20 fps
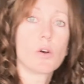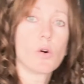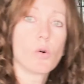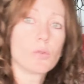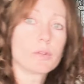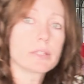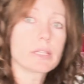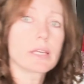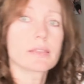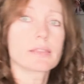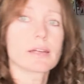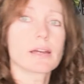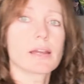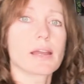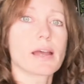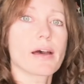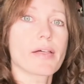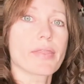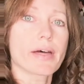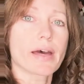only
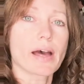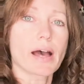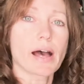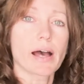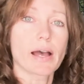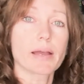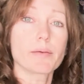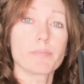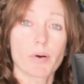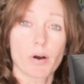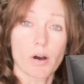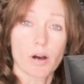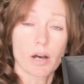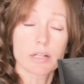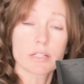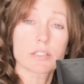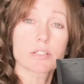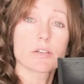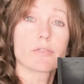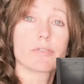thing that I
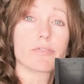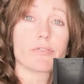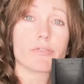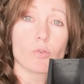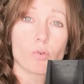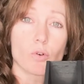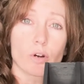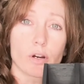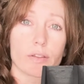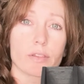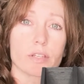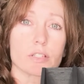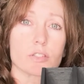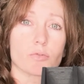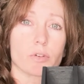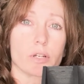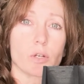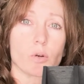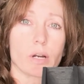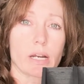bought for this
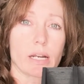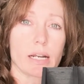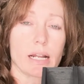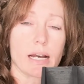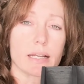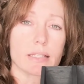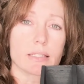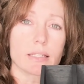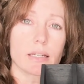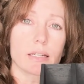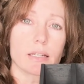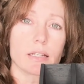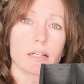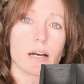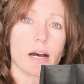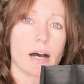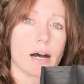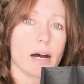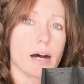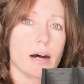reorganizing,
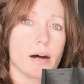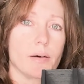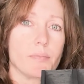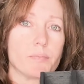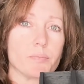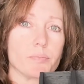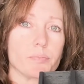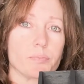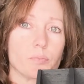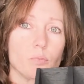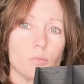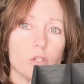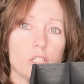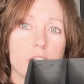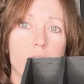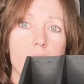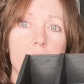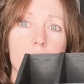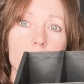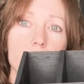which
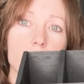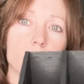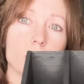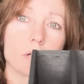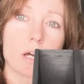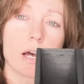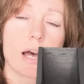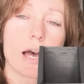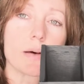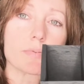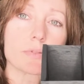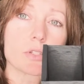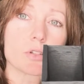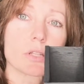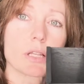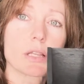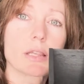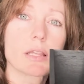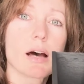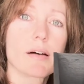I actually
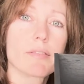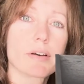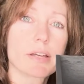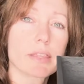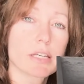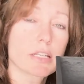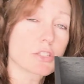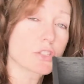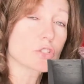absolutely love. I think it's